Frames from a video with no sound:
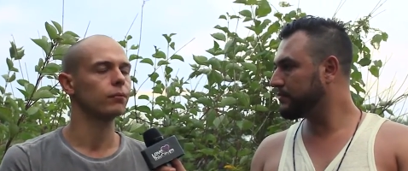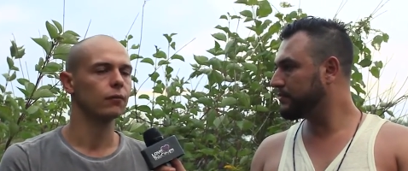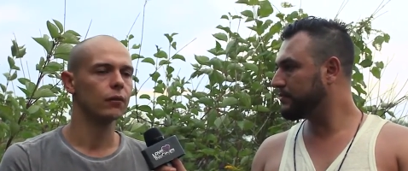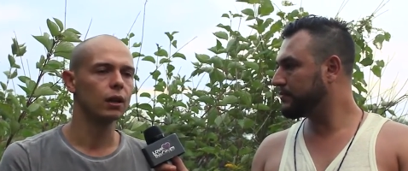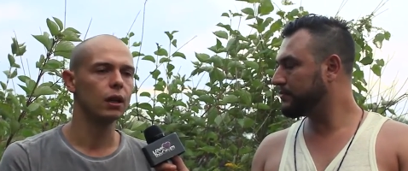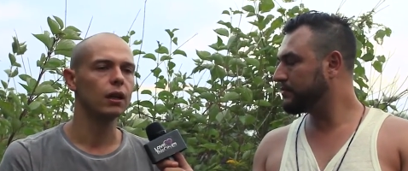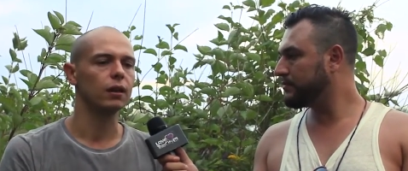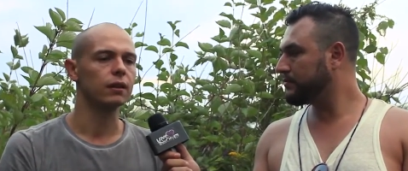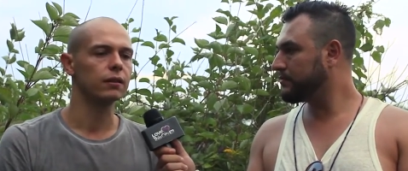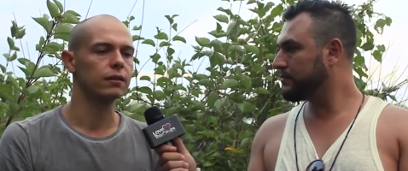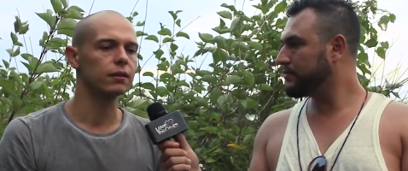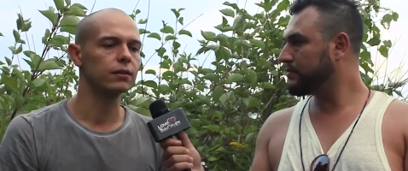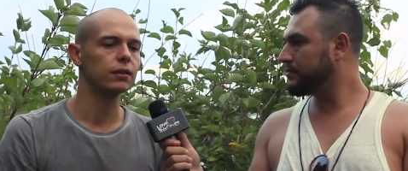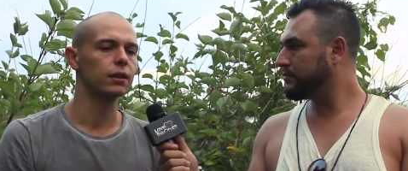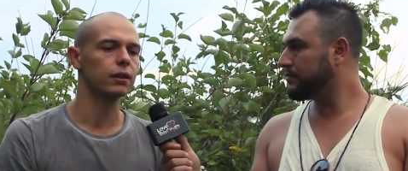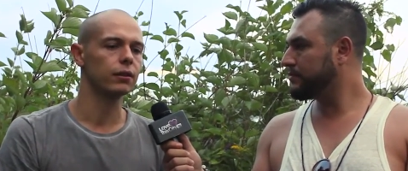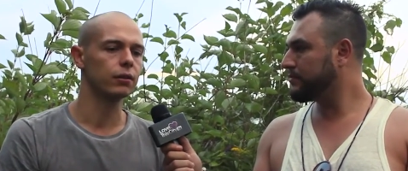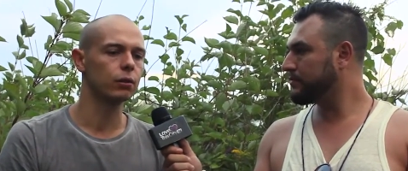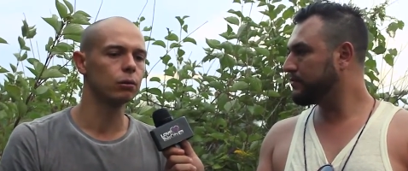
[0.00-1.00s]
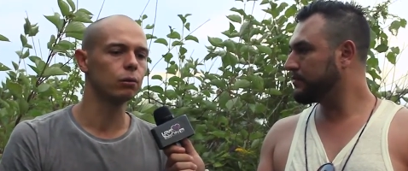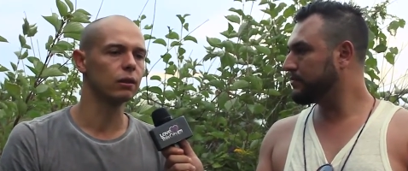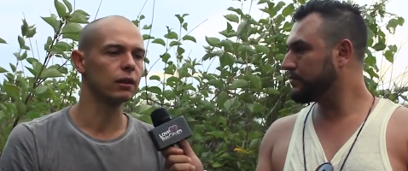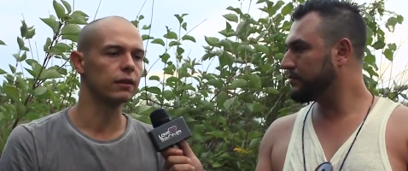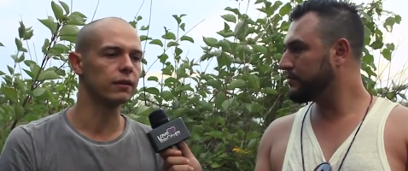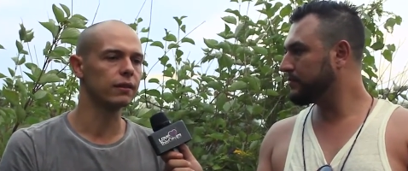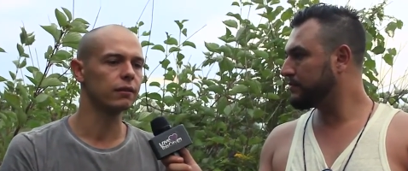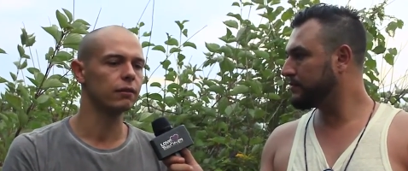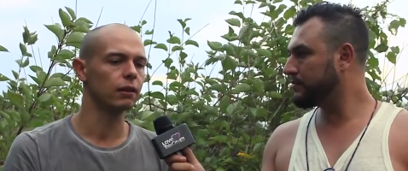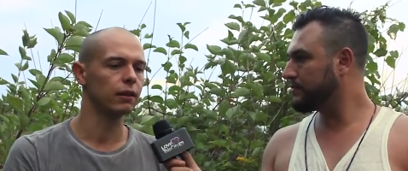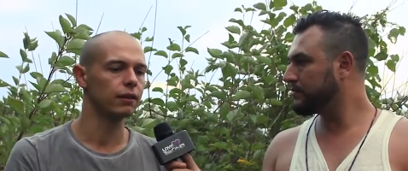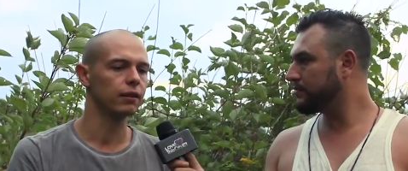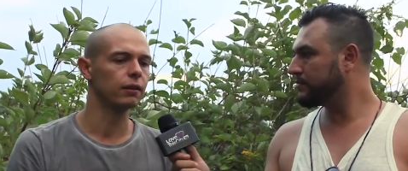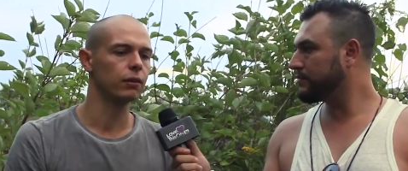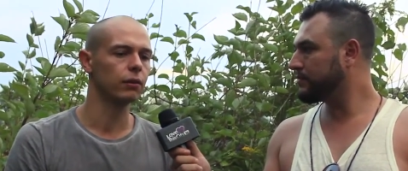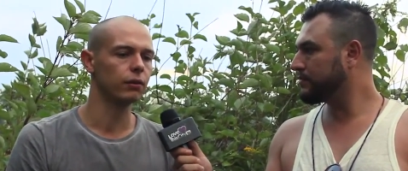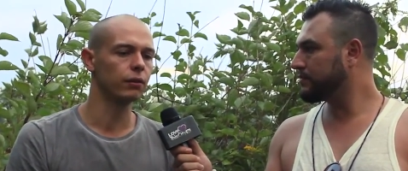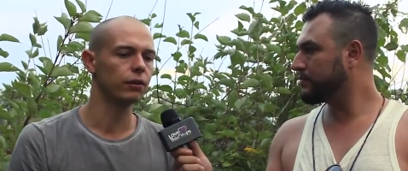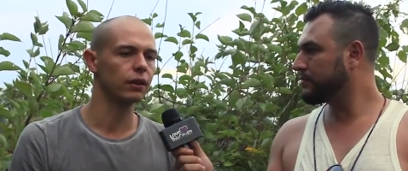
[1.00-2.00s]
Speaker 1: Yeah, it's cool, it's interesting
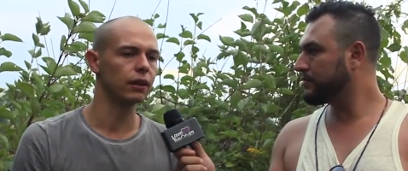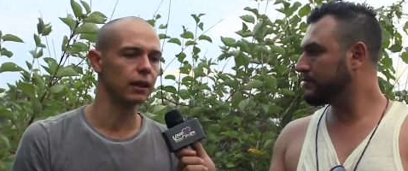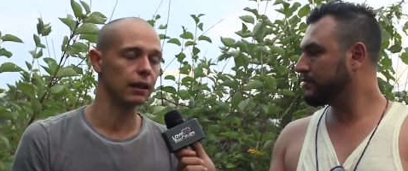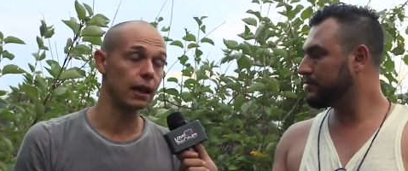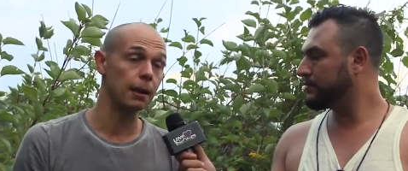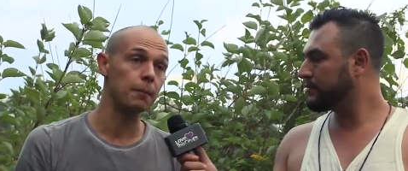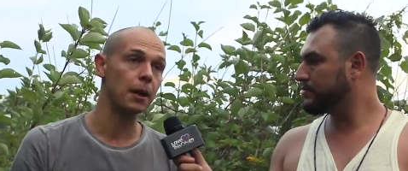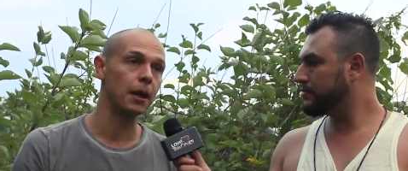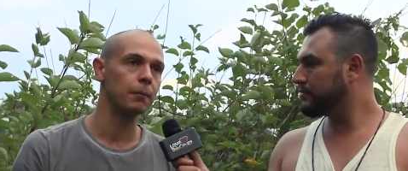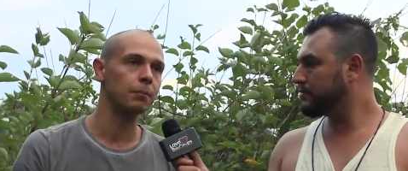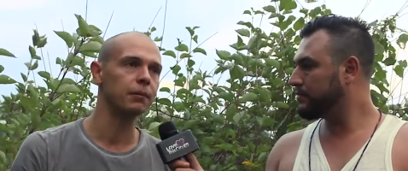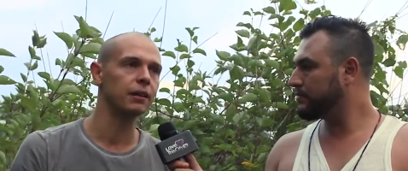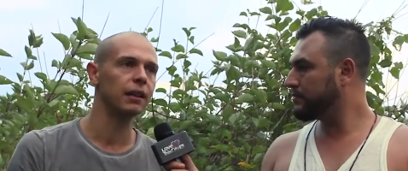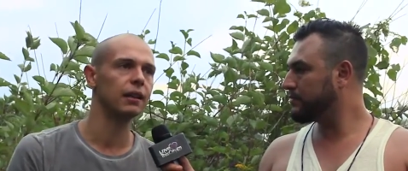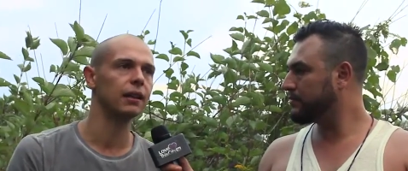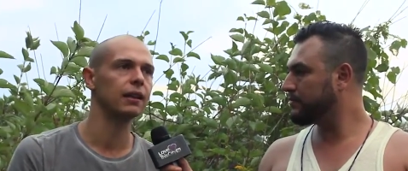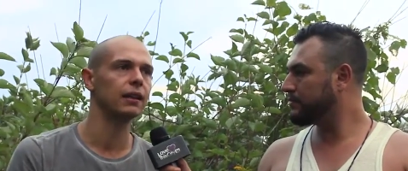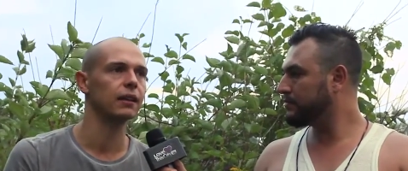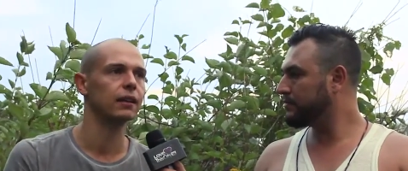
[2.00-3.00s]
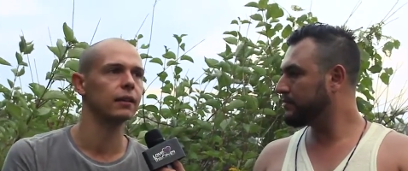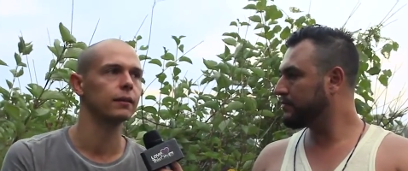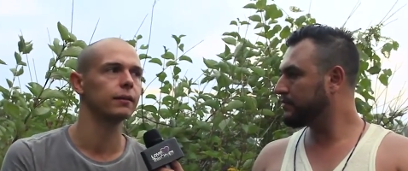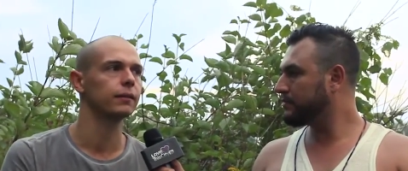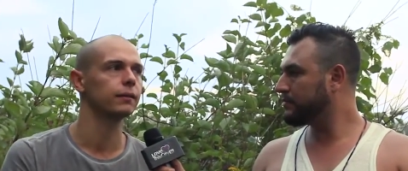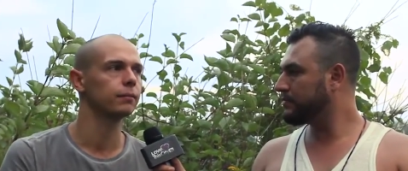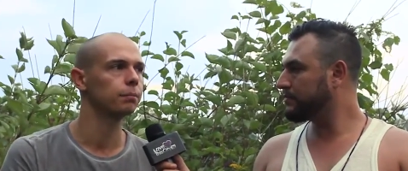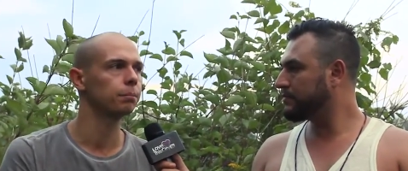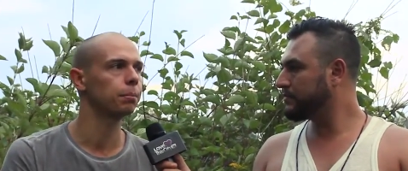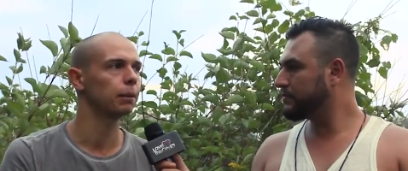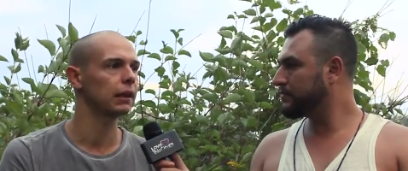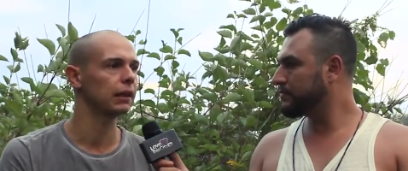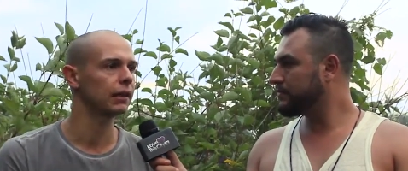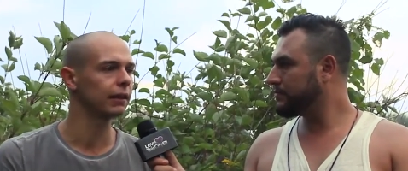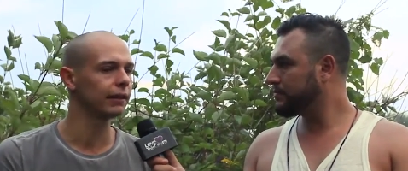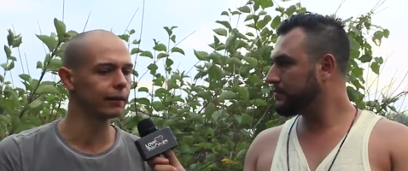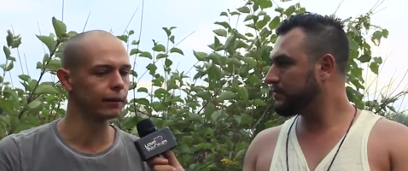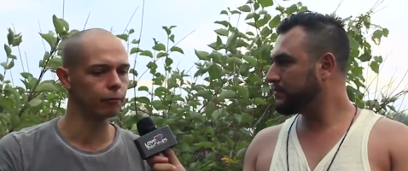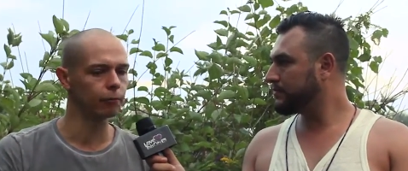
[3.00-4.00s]
to see, and I'm happy that I can play a
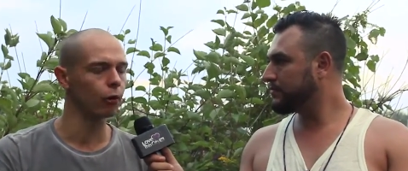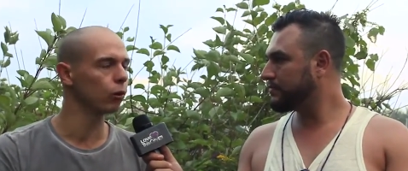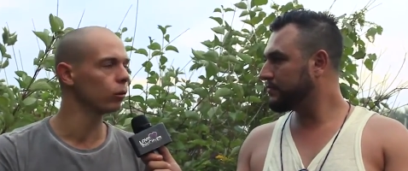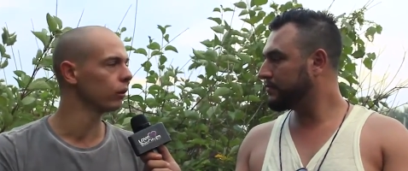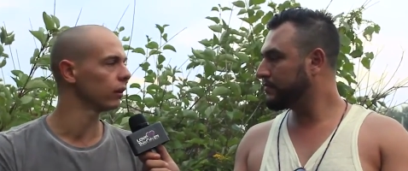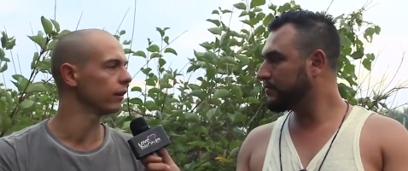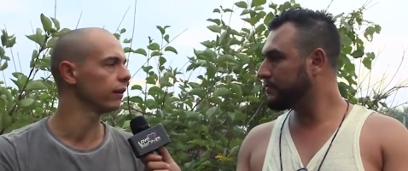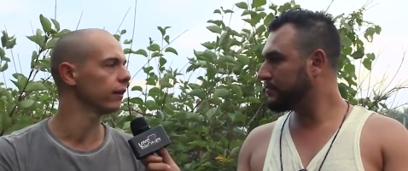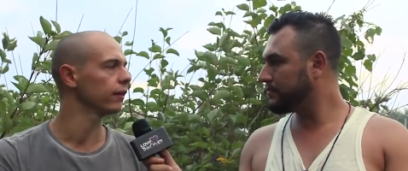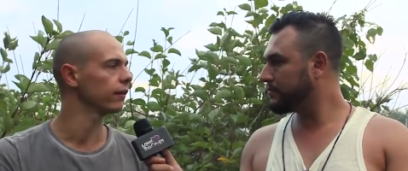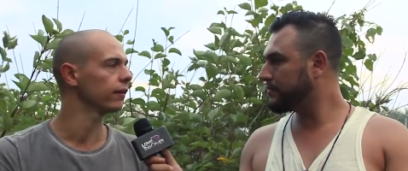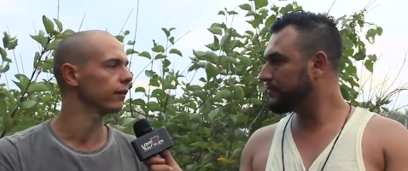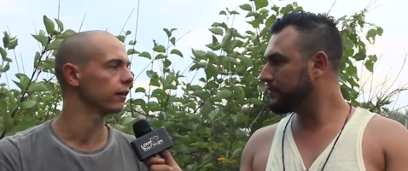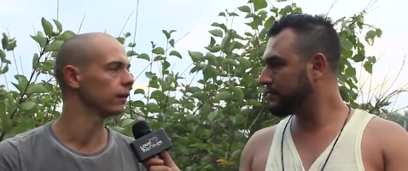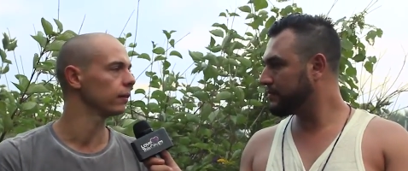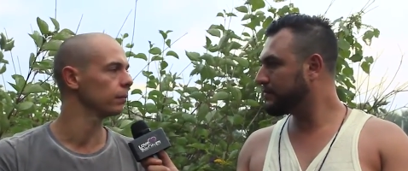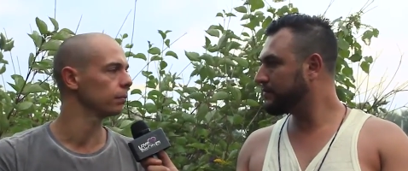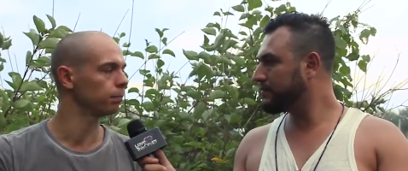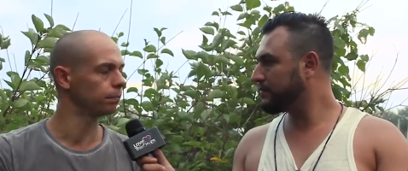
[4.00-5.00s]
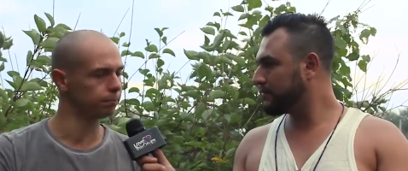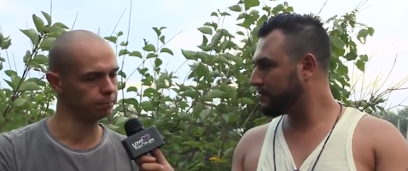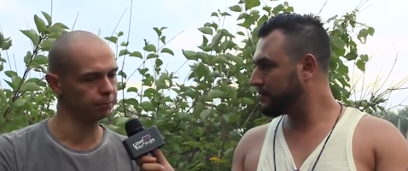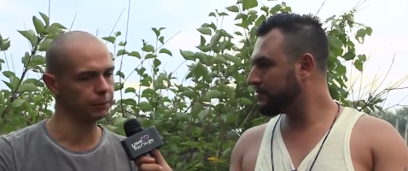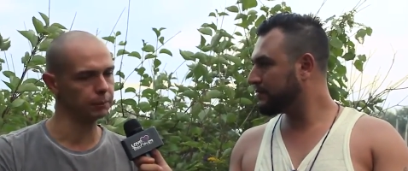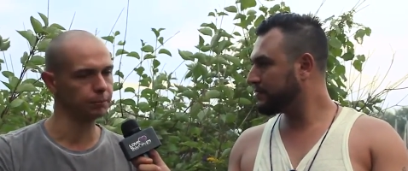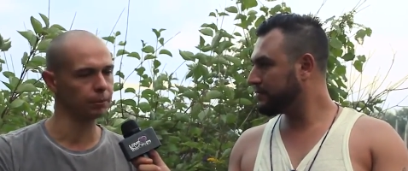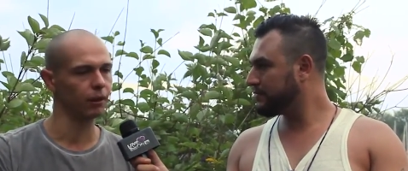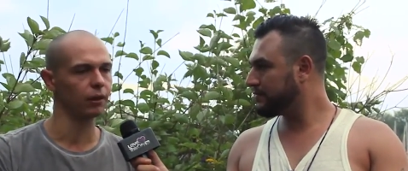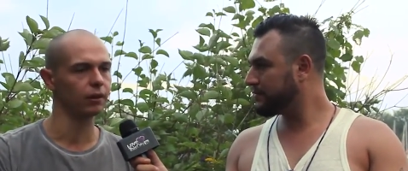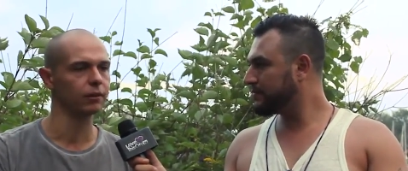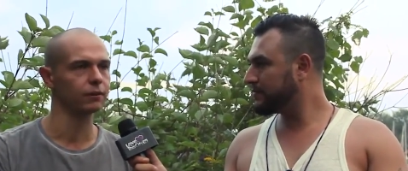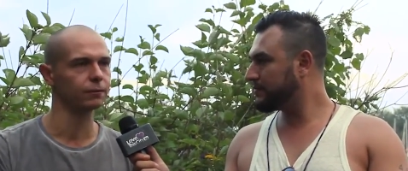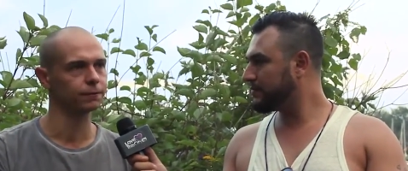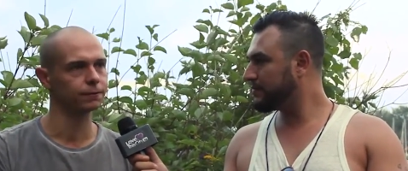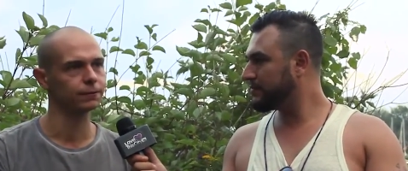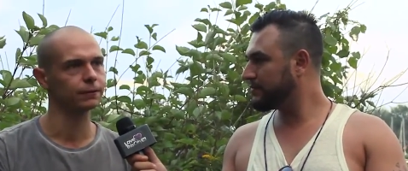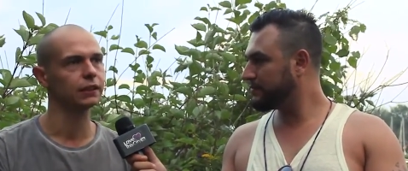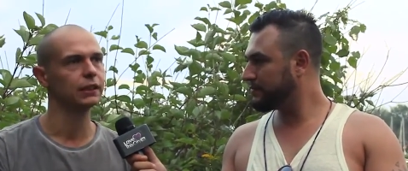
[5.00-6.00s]
little role in this and be part of
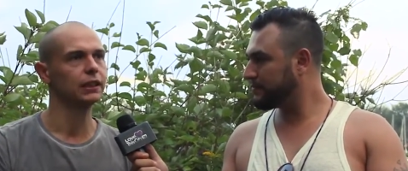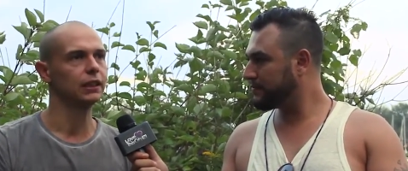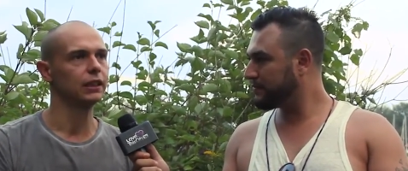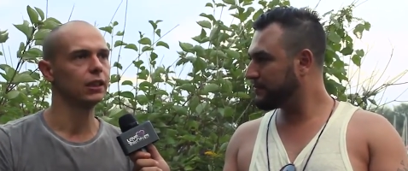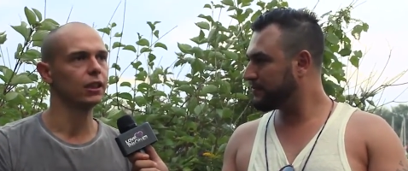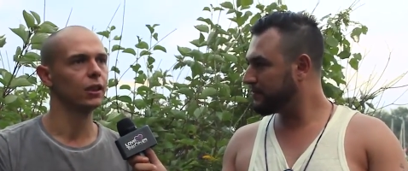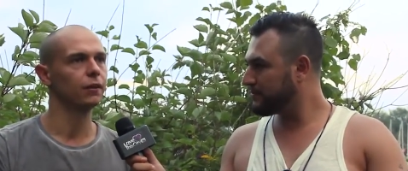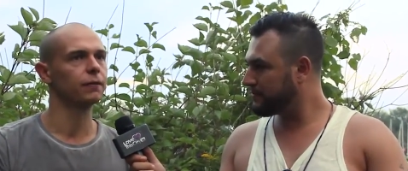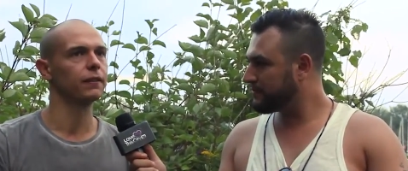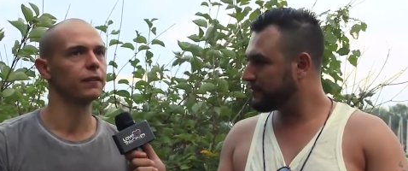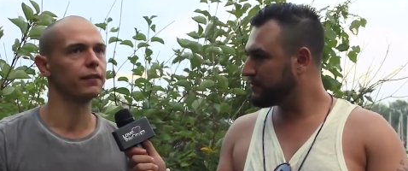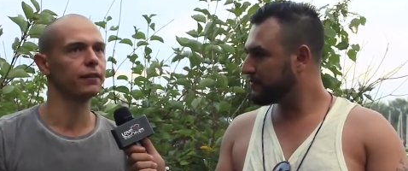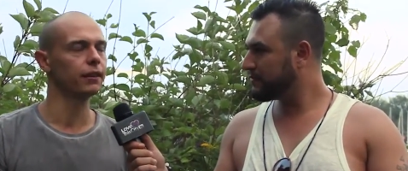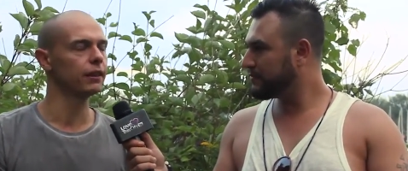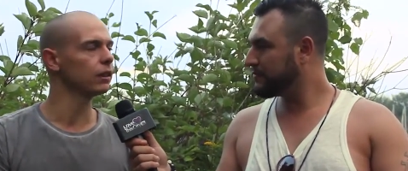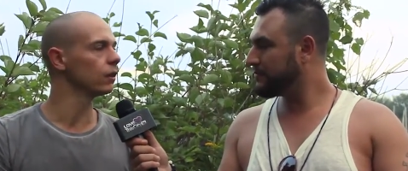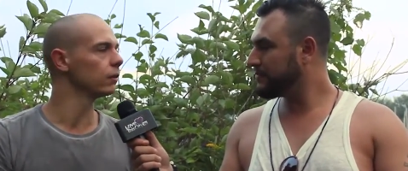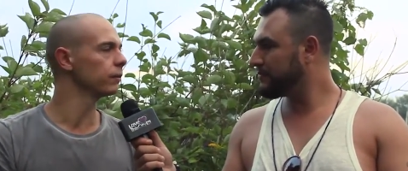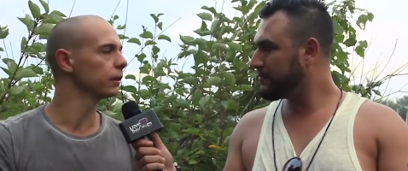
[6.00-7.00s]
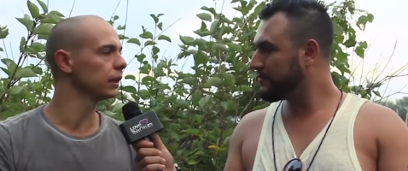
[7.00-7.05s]
the scene over